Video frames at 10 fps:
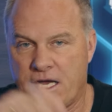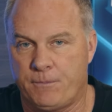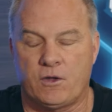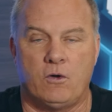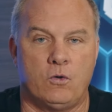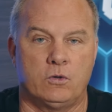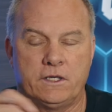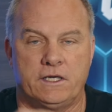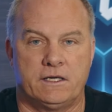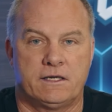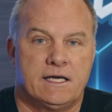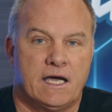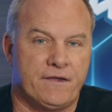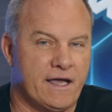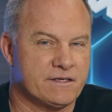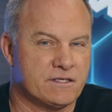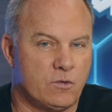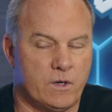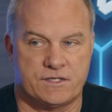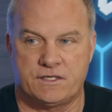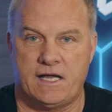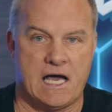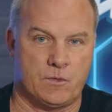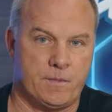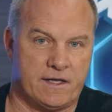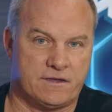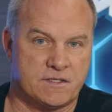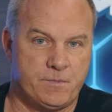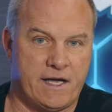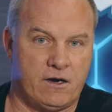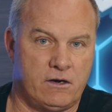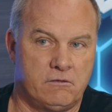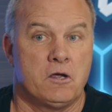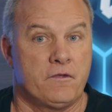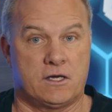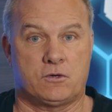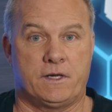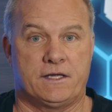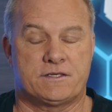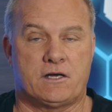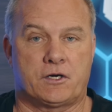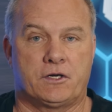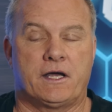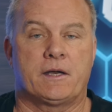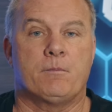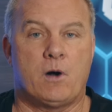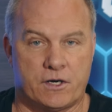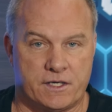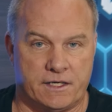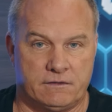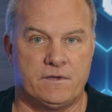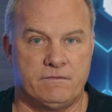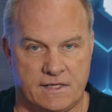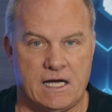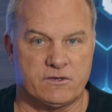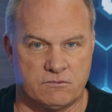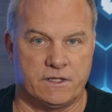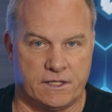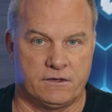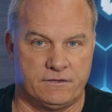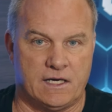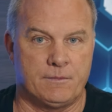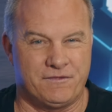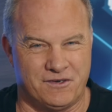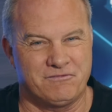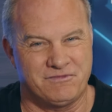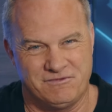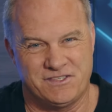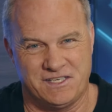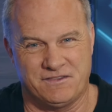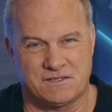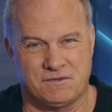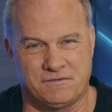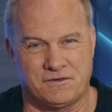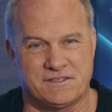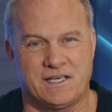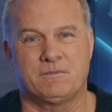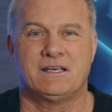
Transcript: up the whole league and they ask the question, how do we make this better? They create Soccer United Marketing. Now is really a good time. If you're seeing this for the first time,